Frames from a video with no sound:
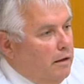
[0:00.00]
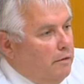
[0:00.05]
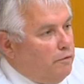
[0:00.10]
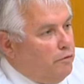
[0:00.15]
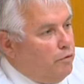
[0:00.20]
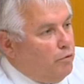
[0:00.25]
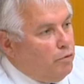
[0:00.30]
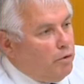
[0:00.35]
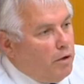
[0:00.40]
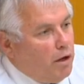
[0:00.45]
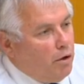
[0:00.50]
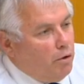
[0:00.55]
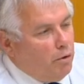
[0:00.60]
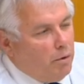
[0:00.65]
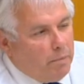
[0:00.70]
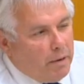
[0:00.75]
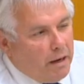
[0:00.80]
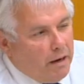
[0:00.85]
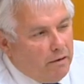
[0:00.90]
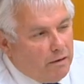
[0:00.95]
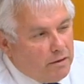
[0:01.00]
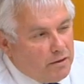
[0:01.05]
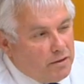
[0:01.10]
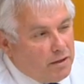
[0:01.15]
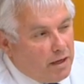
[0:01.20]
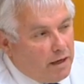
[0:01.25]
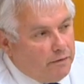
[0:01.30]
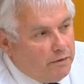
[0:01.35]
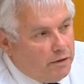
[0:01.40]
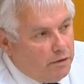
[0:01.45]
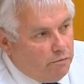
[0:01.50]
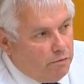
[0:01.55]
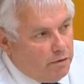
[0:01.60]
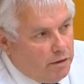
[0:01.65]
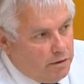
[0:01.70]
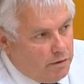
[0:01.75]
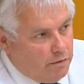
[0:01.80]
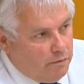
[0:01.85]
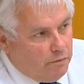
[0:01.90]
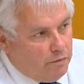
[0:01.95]
for no apparent safety
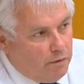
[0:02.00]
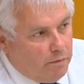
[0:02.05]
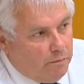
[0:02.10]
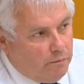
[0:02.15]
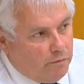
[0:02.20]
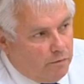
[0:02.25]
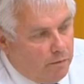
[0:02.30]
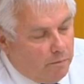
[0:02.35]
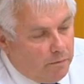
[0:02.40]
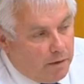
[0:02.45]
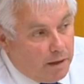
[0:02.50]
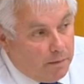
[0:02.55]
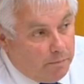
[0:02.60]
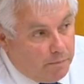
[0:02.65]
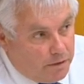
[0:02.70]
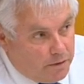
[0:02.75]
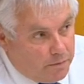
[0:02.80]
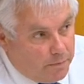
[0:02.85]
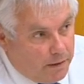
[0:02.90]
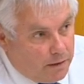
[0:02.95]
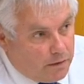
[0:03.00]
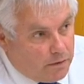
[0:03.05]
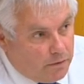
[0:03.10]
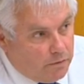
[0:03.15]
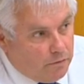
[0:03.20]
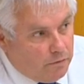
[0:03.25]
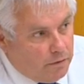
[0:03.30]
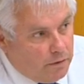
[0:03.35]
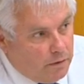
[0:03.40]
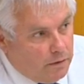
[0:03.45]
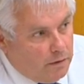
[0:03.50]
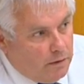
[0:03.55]
reason from their perspective.